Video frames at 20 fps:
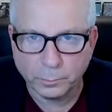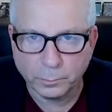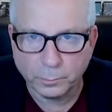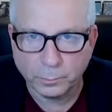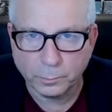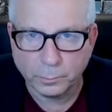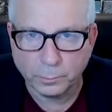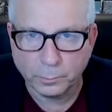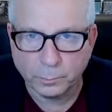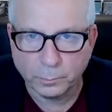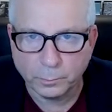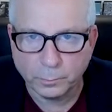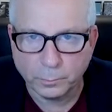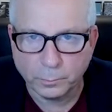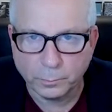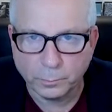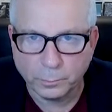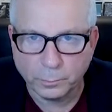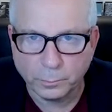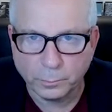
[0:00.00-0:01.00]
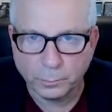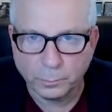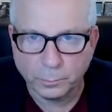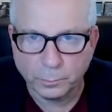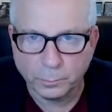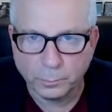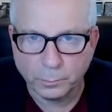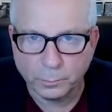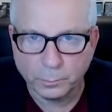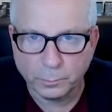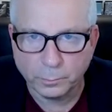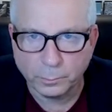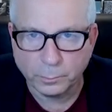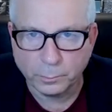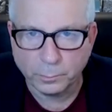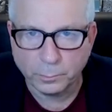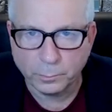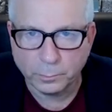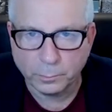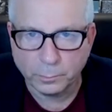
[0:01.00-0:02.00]

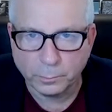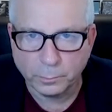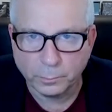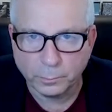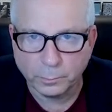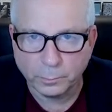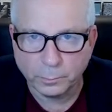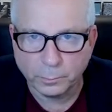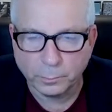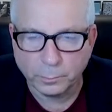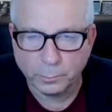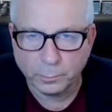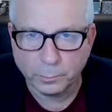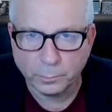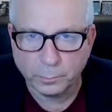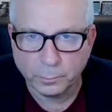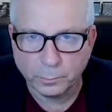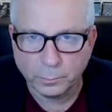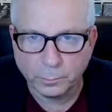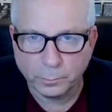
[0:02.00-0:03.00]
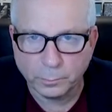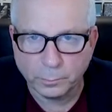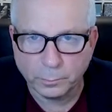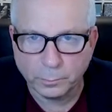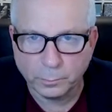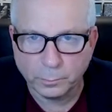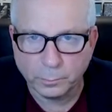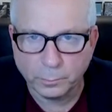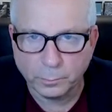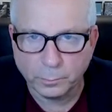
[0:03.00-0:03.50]
(silent)